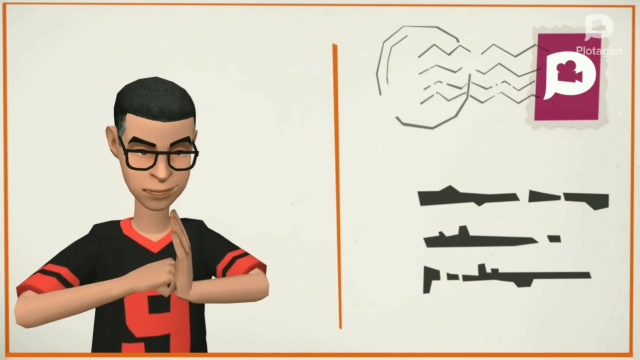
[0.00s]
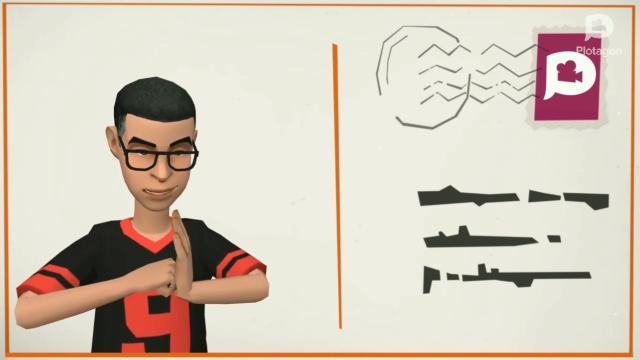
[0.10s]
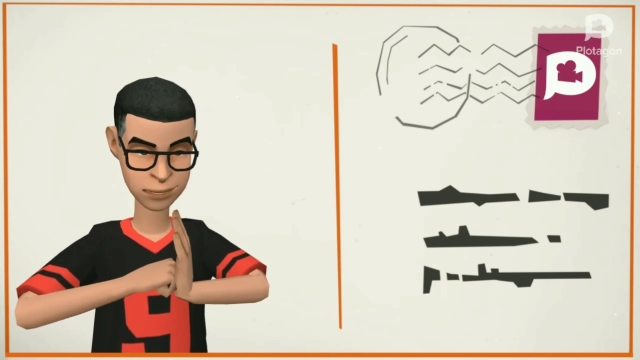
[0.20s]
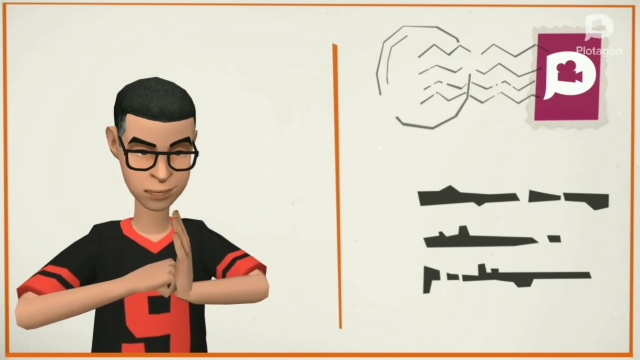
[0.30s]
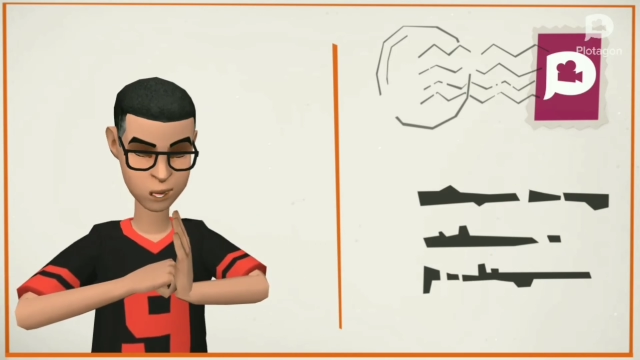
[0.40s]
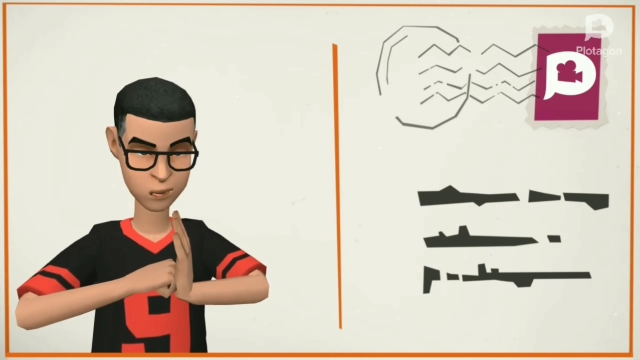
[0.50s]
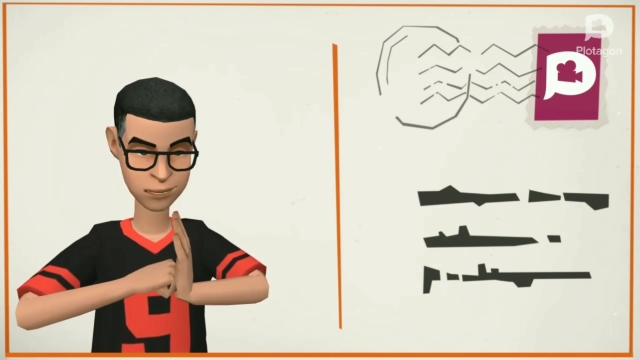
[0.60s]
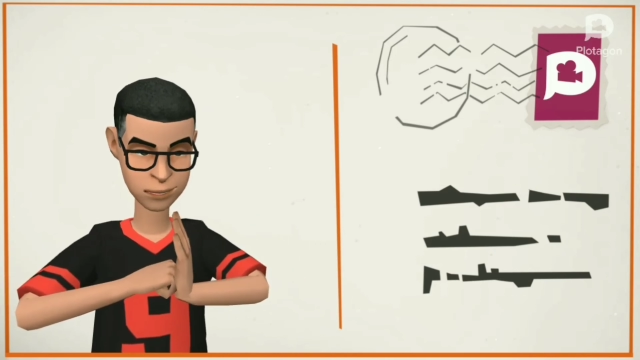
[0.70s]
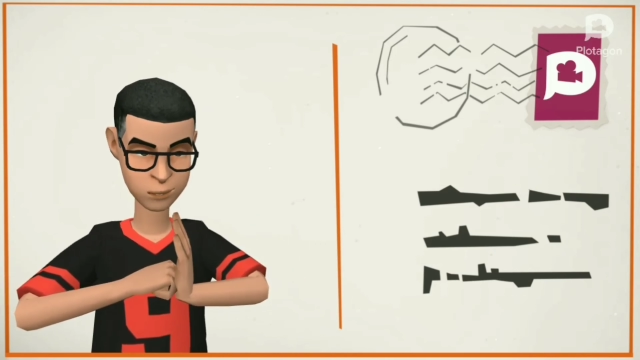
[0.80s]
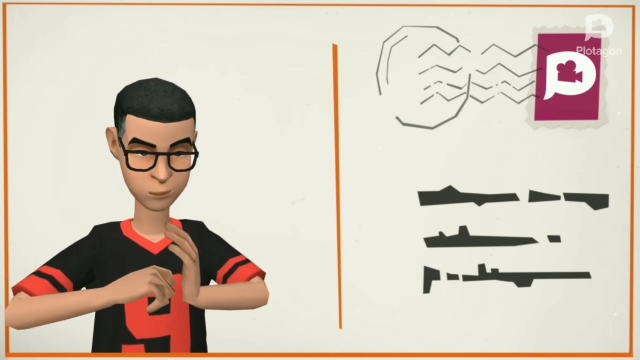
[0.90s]
That's all
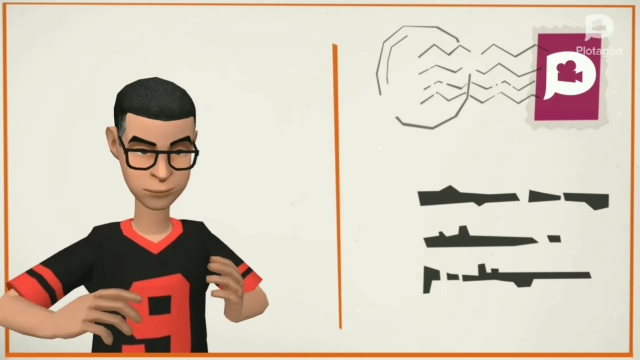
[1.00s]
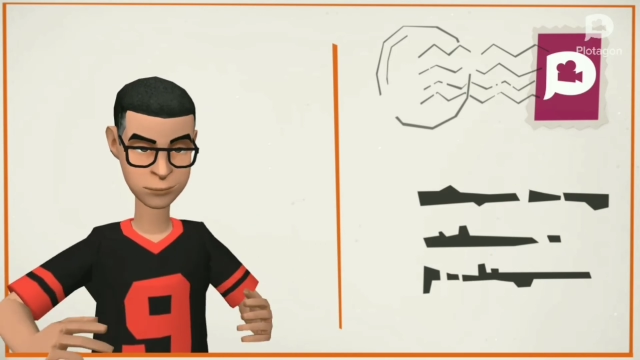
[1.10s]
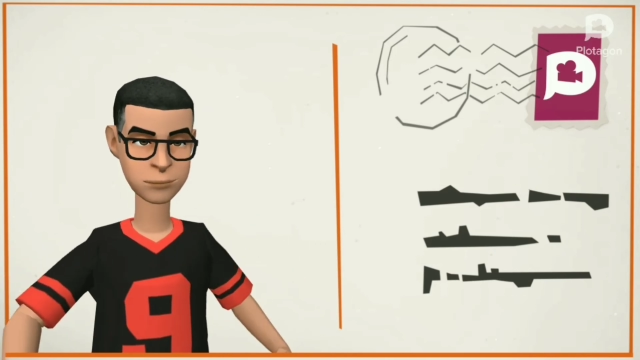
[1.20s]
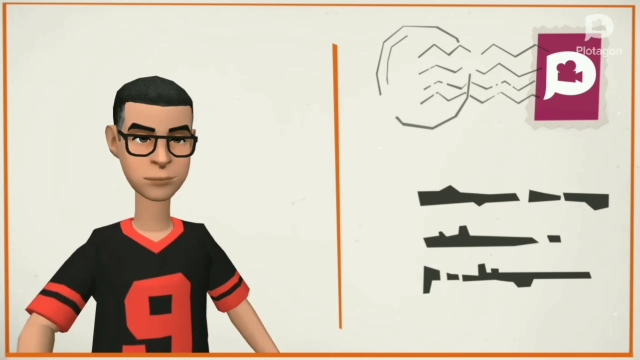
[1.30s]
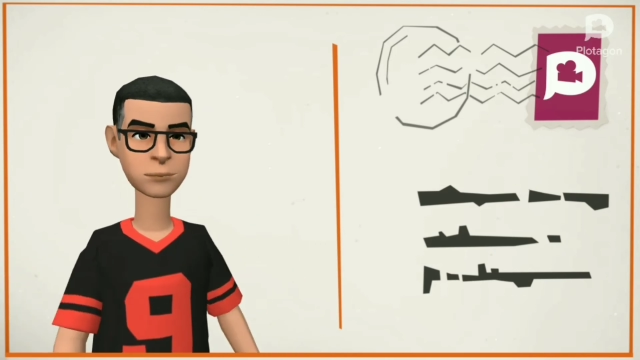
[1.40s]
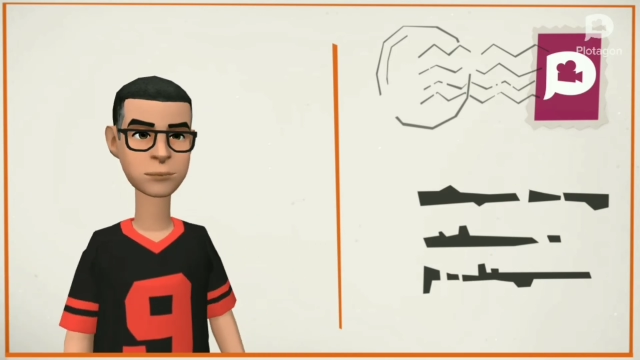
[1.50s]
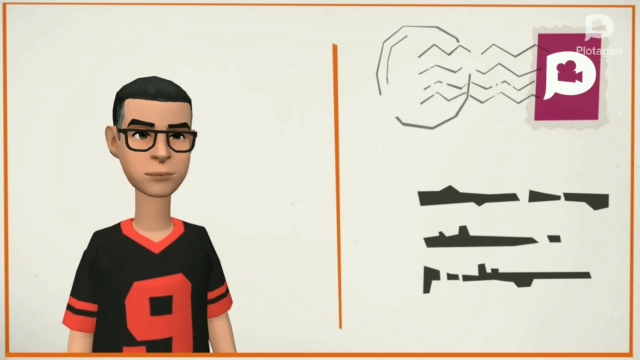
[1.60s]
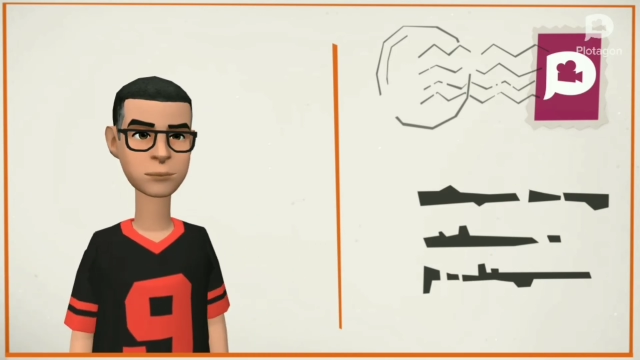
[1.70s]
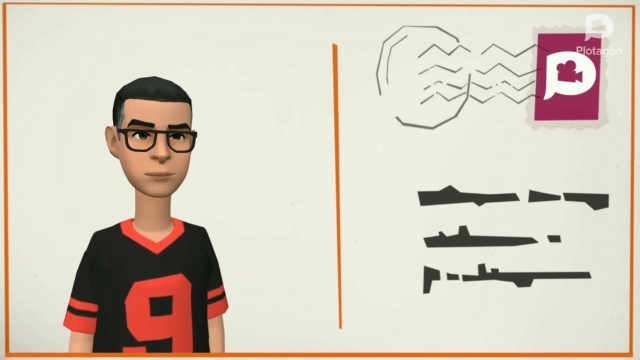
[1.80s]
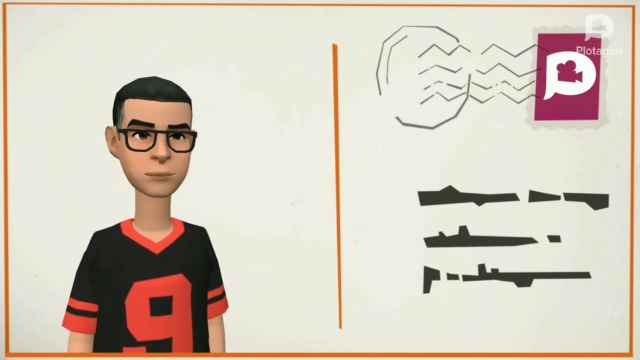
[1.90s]
folks.
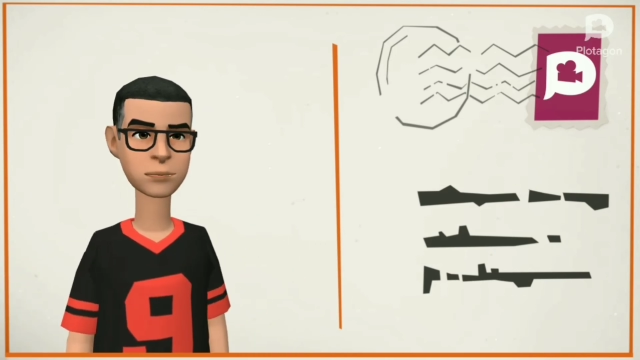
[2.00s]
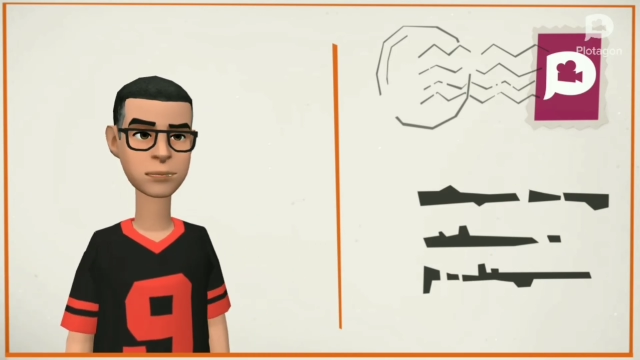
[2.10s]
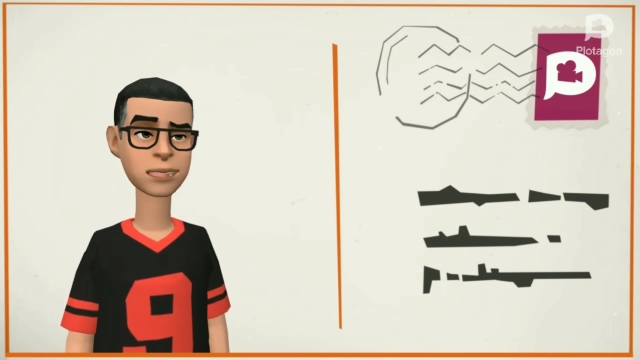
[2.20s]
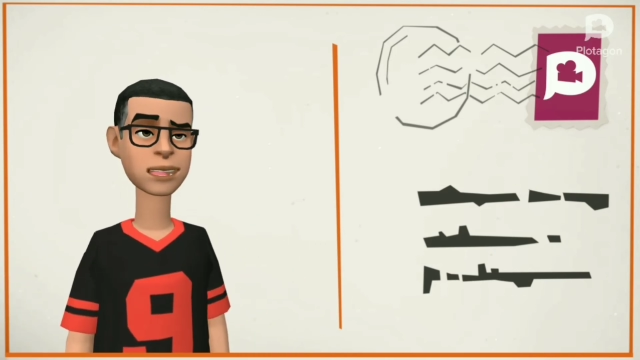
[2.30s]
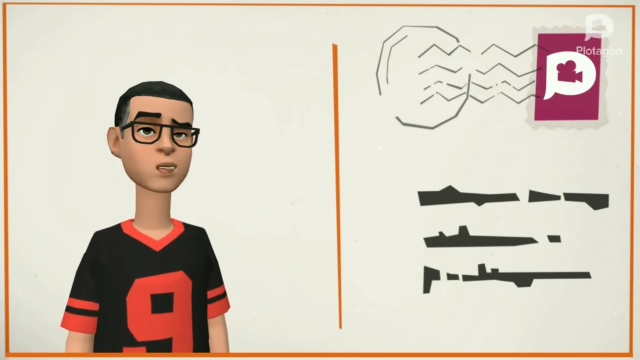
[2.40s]
Thank